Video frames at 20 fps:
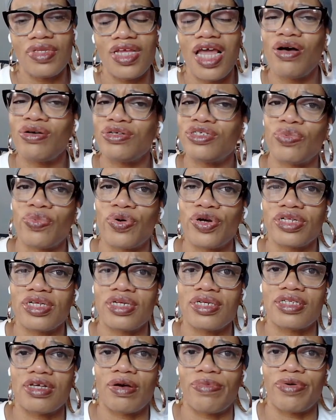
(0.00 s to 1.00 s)
I also worked in
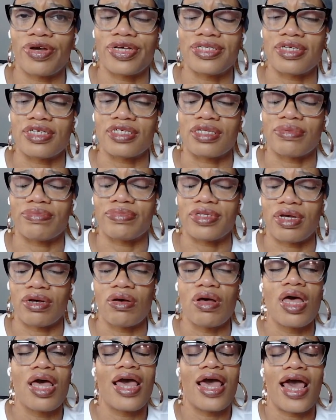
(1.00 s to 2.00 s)
the subway system. So
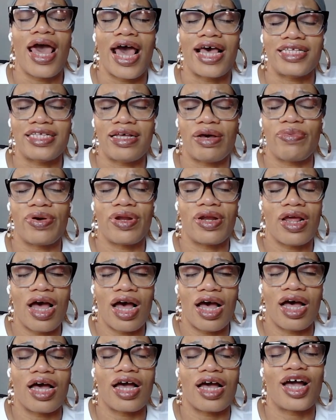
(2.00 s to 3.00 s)
as I would
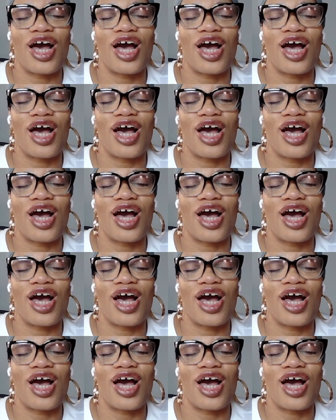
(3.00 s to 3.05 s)
uh,